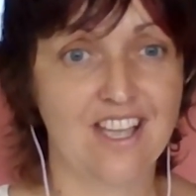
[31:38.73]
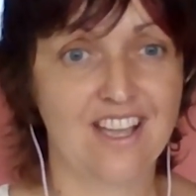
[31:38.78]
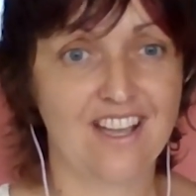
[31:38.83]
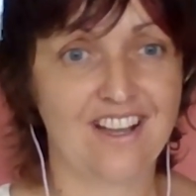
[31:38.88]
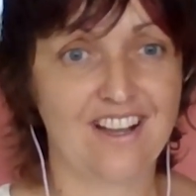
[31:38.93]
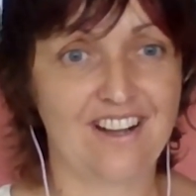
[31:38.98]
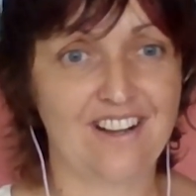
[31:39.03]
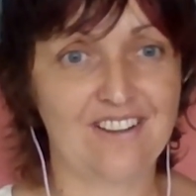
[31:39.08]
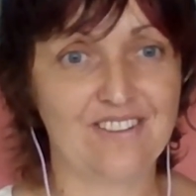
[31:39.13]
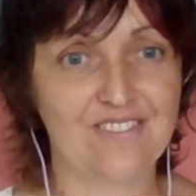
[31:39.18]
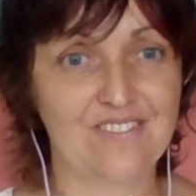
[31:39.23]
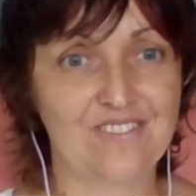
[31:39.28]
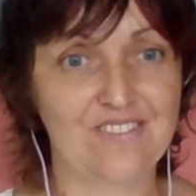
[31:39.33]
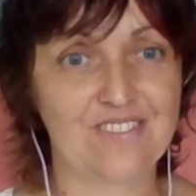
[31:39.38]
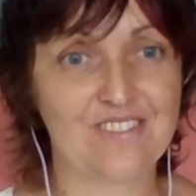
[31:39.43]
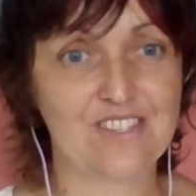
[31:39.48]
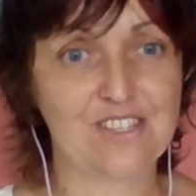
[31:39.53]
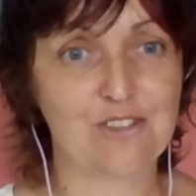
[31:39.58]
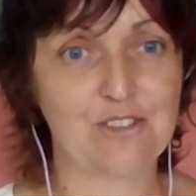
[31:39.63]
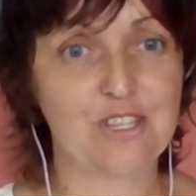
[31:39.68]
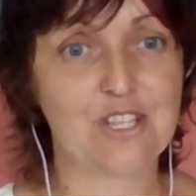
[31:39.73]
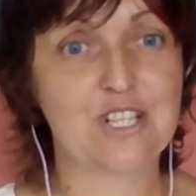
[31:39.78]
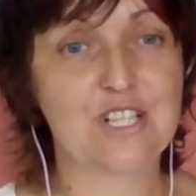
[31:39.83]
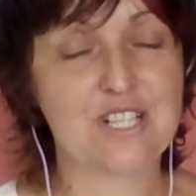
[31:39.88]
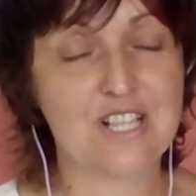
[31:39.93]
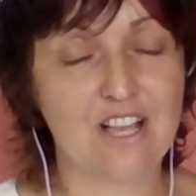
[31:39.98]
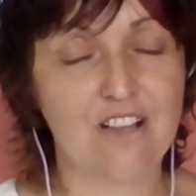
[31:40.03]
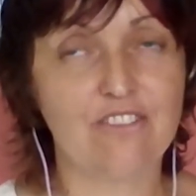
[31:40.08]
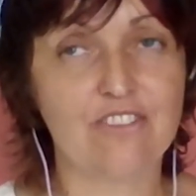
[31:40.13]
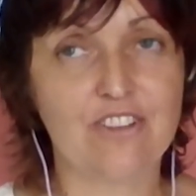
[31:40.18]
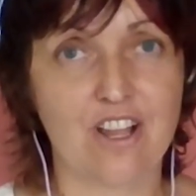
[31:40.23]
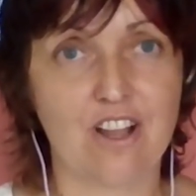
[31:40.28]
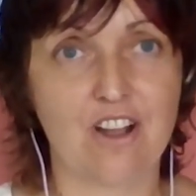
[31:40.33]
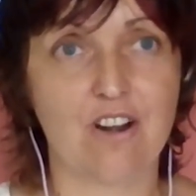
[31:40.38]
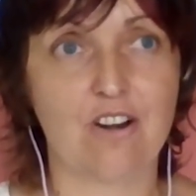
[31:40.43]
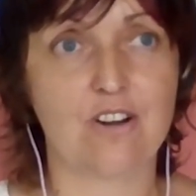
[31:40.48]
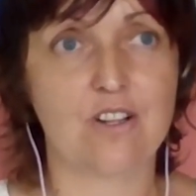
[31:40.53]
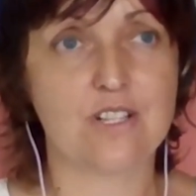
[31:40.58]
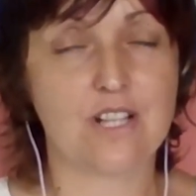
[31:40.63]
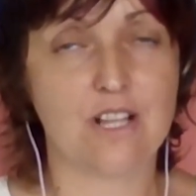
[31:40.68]
So the
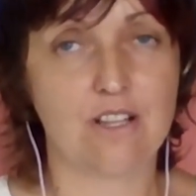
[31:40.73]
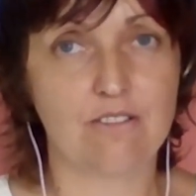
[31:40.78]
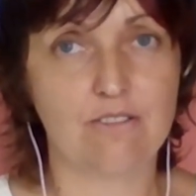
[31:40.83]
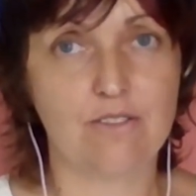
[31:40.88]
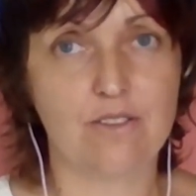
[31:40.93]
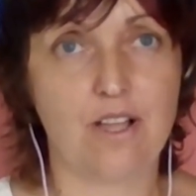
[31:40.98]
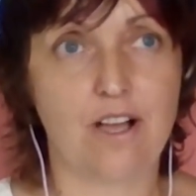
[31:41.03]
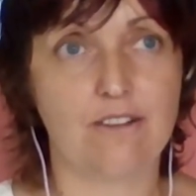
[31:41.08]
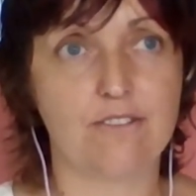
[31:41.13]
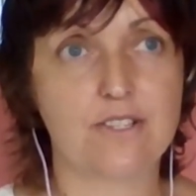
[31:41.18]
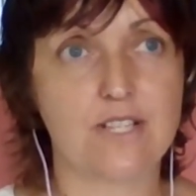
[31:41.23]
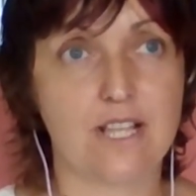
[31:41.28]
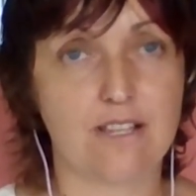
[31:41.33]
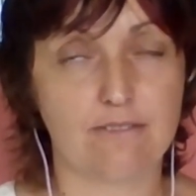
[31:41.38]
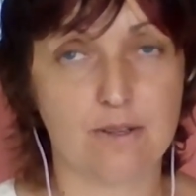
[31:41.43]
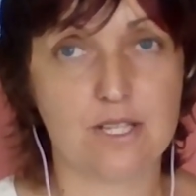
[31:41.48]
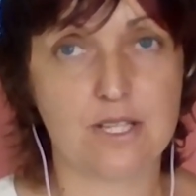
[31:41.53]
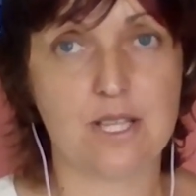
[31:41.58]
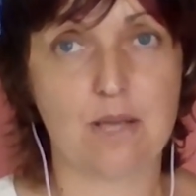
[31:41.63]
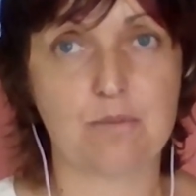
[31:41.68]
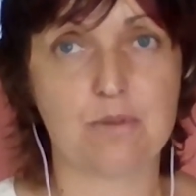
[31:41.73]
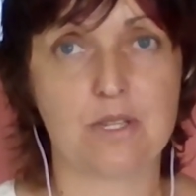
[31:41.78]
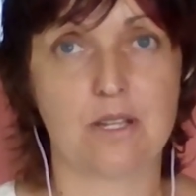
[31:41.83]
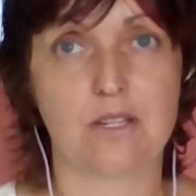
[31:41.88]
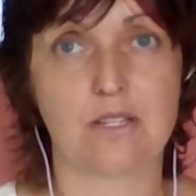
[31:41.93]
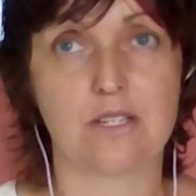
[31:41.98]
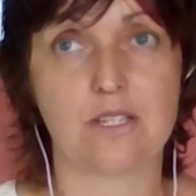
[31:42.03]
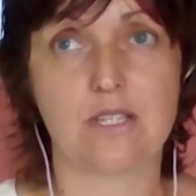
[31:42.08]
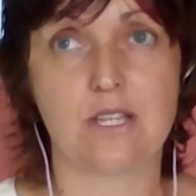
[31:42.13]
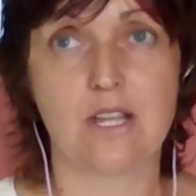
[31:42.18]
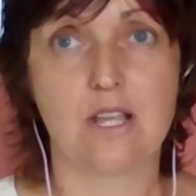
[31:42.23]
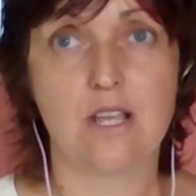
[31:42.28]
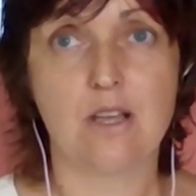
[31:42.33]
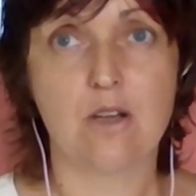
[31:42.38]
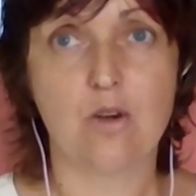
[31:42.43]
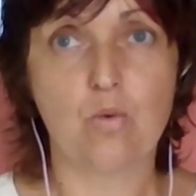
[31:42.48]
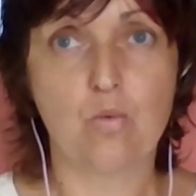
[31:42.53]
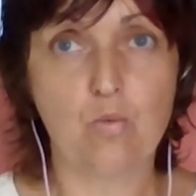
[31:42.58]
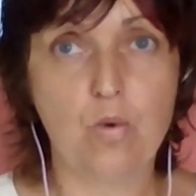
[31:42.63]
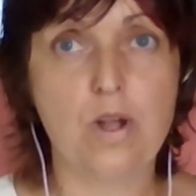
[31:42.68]
self-care, self-love, self-acceptance
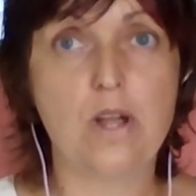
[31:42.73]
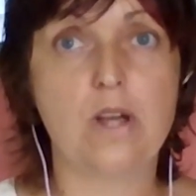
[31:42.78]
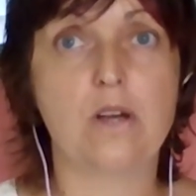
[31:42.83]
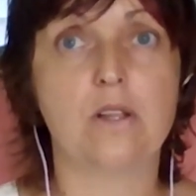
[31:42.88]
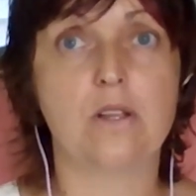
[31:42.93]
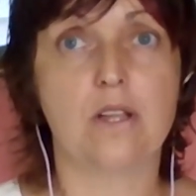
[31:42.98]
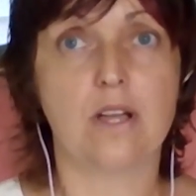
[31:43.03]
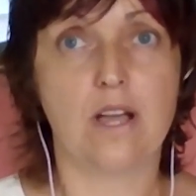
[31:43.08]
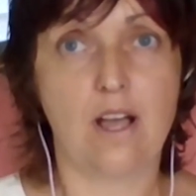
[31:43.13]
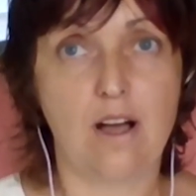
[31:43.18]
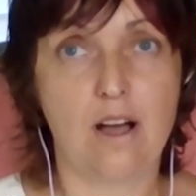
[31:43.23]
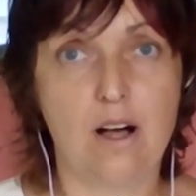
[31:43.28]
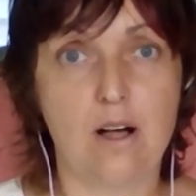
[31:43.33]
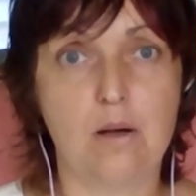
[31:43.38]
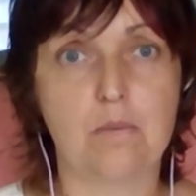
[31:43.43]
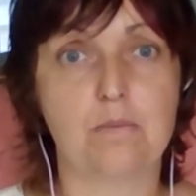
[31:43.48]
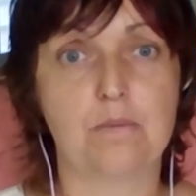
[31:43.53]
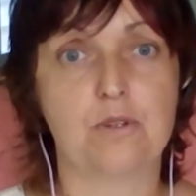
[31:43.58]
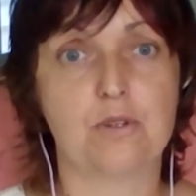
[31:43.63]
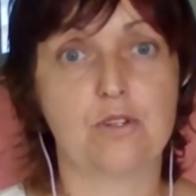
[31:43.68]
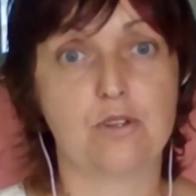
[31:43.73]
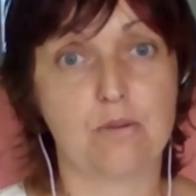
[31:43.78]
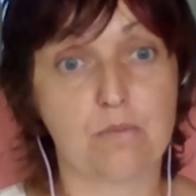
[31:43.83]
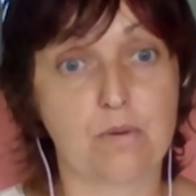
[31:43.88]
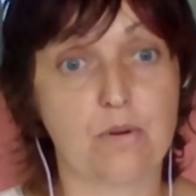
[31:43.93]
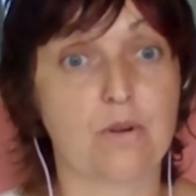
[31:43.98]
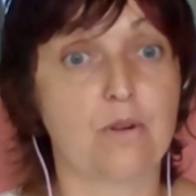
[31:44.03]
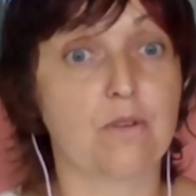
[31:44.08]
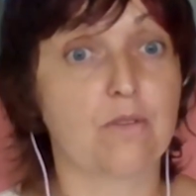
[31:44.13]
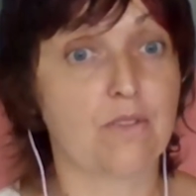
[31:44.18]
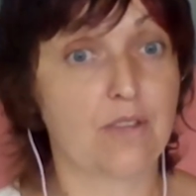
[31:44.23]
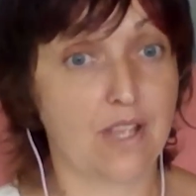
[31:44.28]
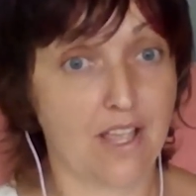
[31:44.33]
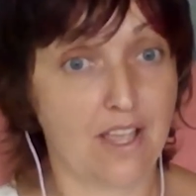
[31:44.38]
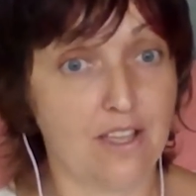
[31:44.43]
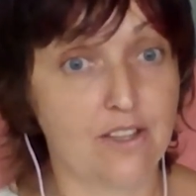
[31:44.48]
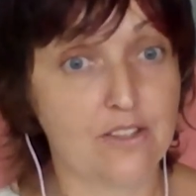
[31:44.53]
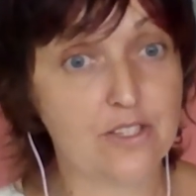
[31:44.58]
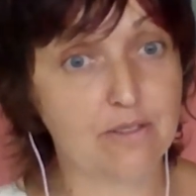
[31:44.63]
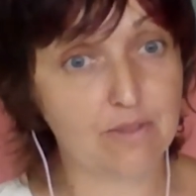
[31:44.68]
will help to improve the
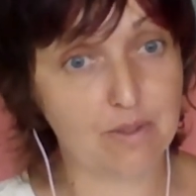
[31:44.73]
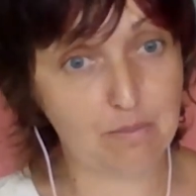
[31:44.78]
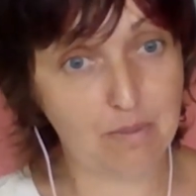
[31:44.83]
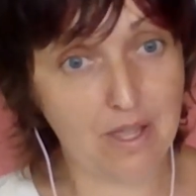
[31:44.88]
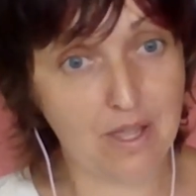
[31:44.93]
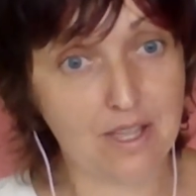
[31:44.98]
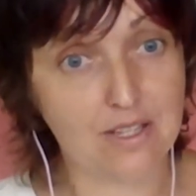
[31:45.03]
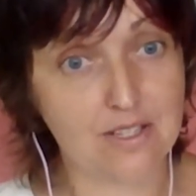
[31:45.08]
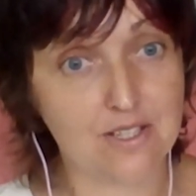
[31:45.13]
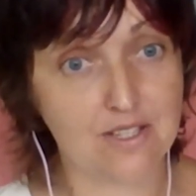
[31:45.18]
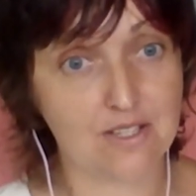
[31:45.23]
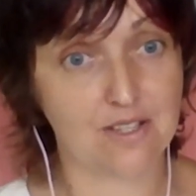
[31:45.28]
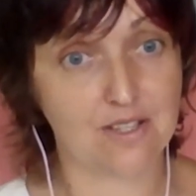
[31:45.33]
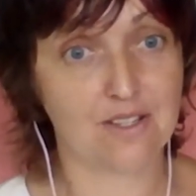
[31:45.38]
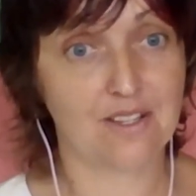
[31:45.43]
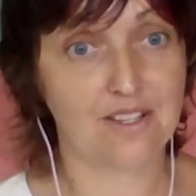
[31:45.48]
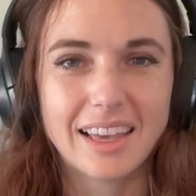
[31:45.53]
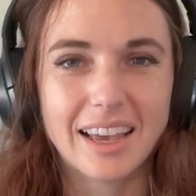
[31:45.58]
health of the pets.